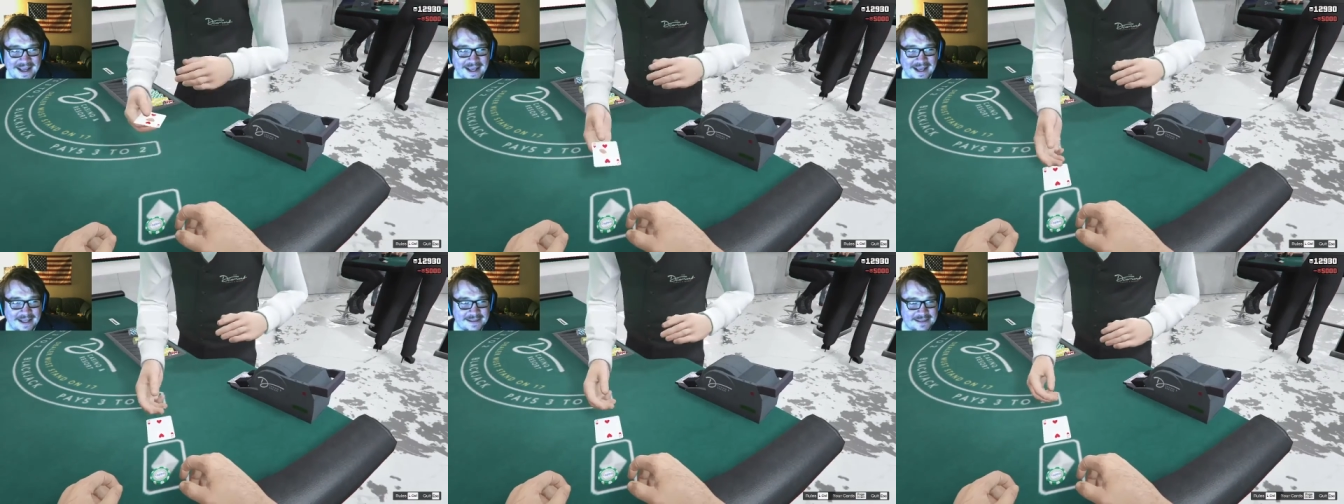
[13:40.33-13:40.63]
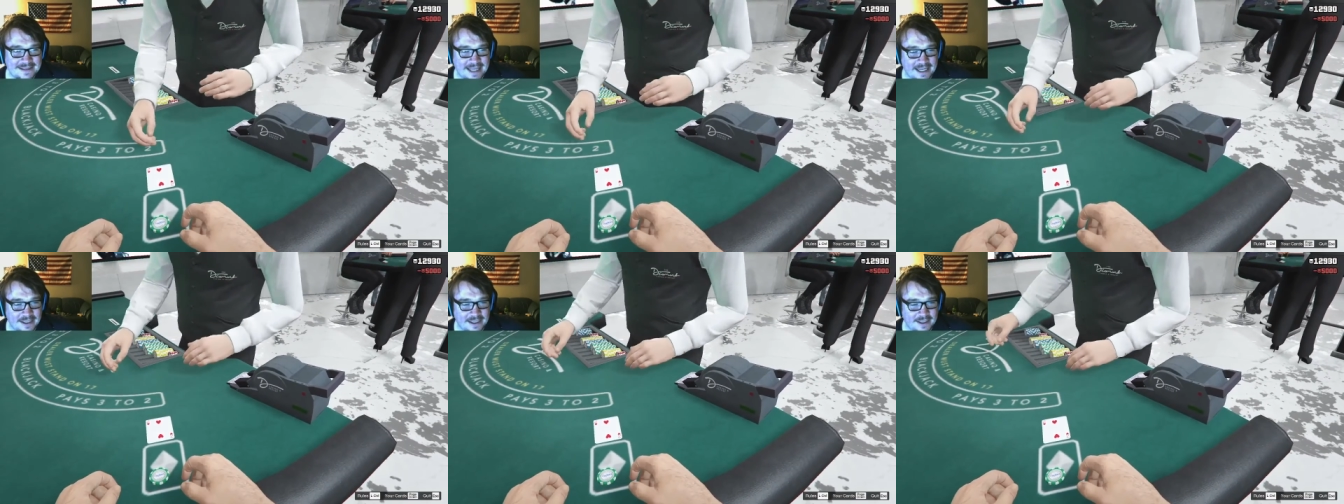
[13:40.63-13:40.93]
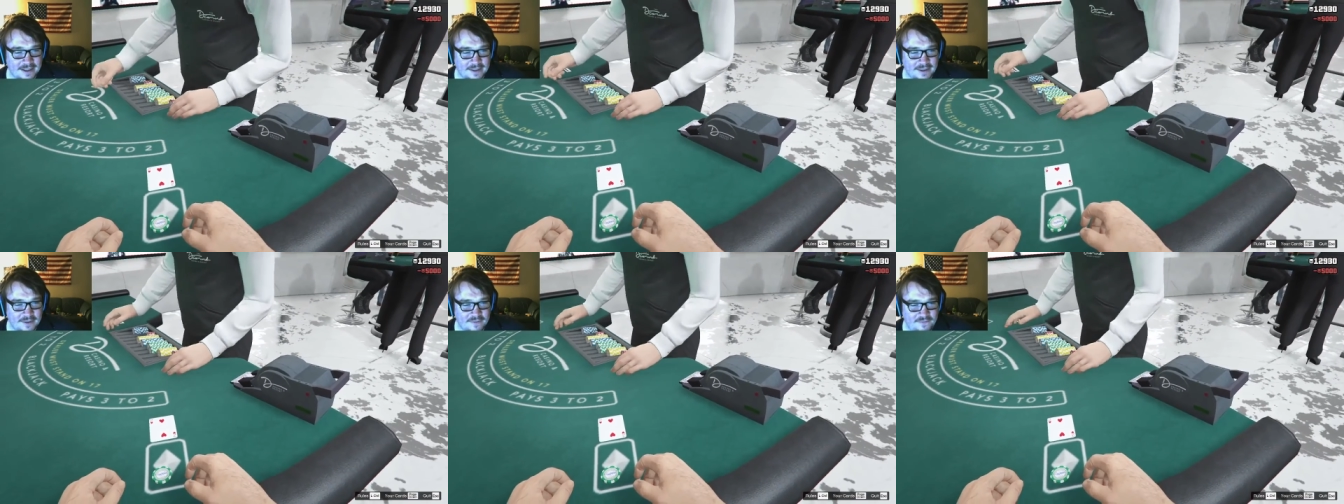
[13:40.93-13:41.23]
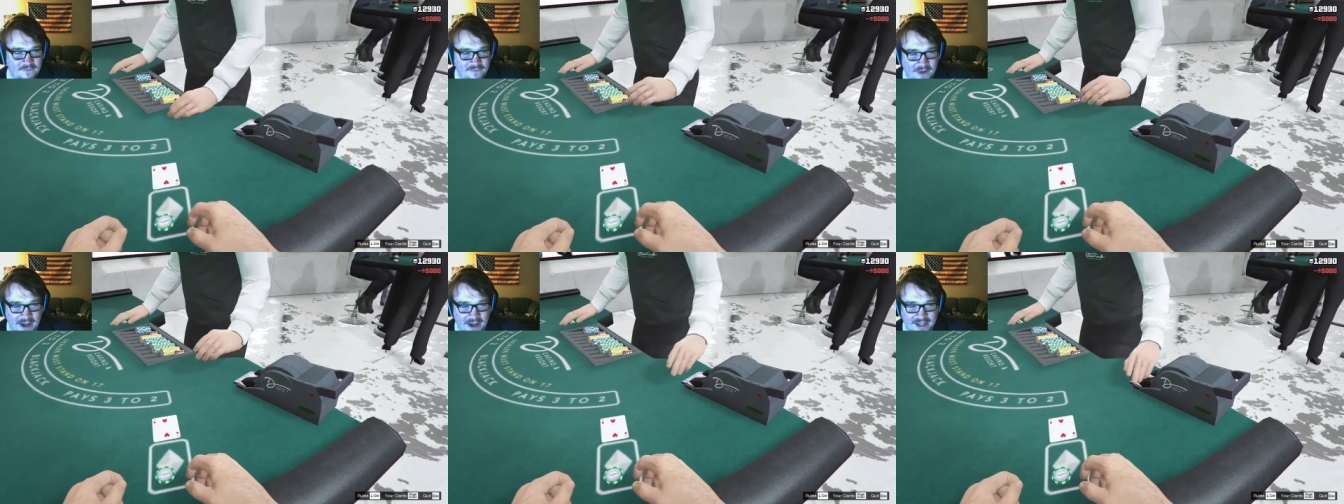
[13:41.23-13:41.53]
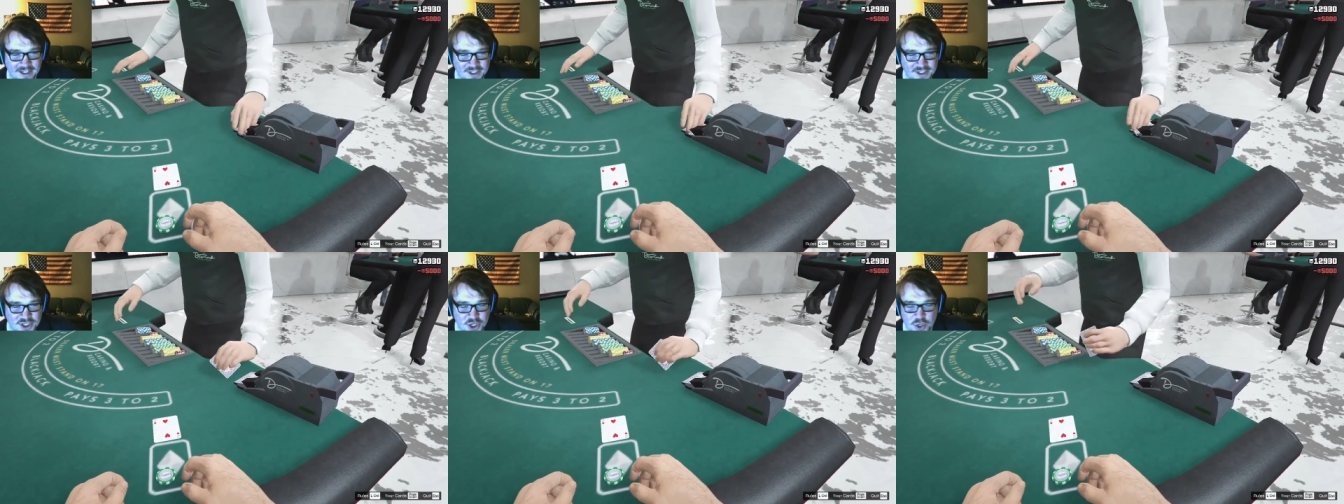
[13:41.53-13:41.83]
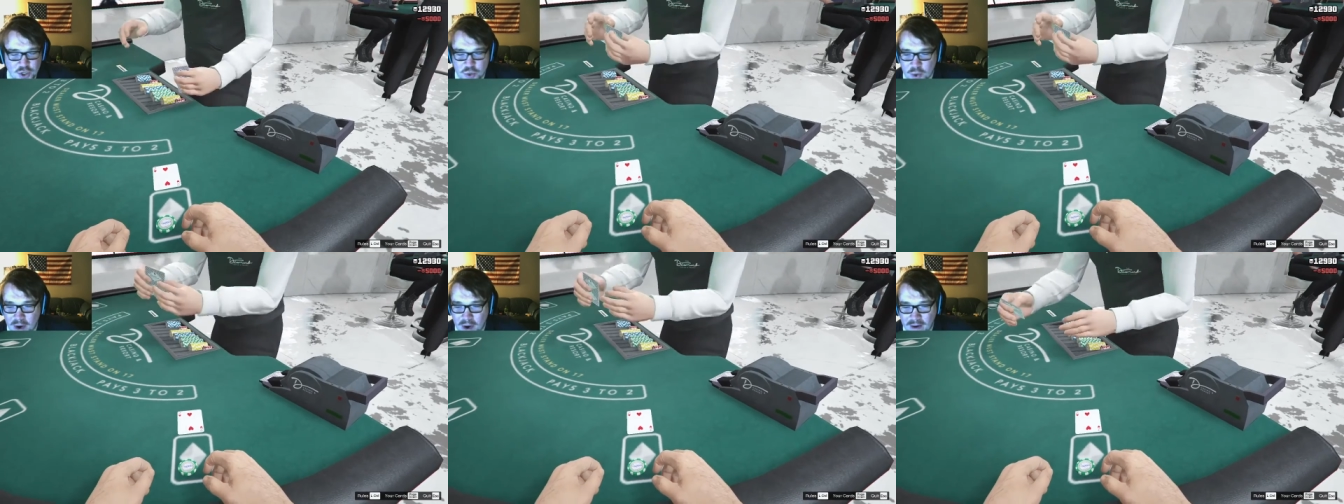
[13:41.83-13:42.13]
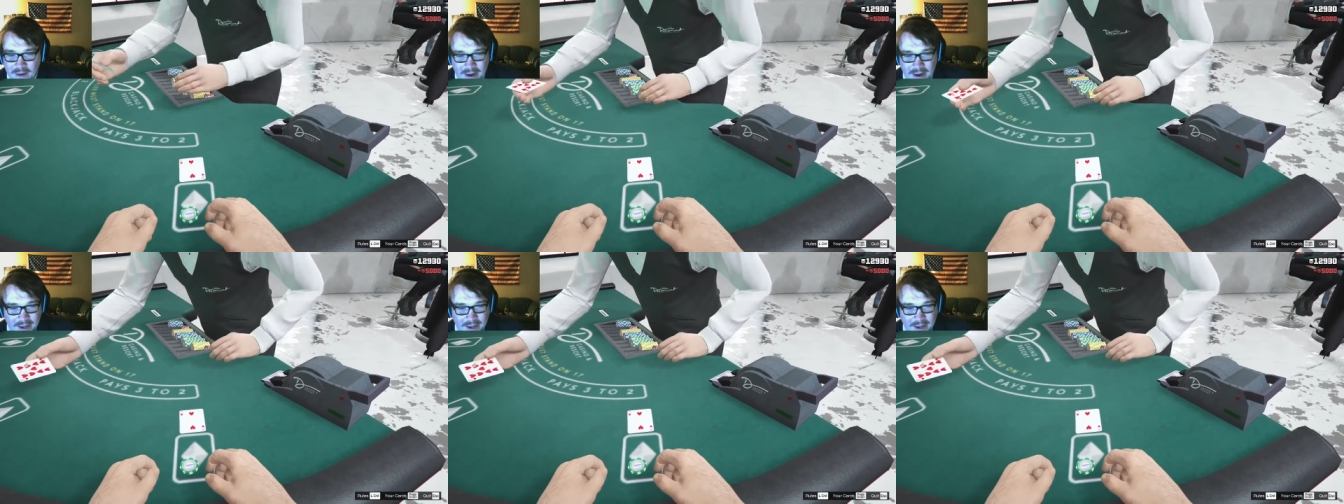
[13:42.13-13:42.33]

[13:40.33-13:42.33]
Ten. Fuck, two. All right.